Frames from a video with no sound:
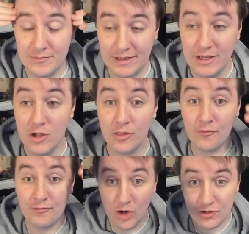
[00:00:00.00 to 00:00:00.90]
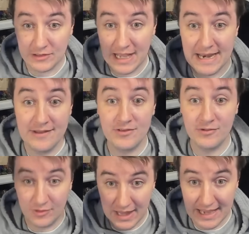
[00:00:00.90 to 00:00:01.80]
Like the first line is the
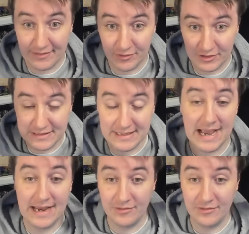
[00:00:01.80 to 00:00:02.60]
line that's going to die.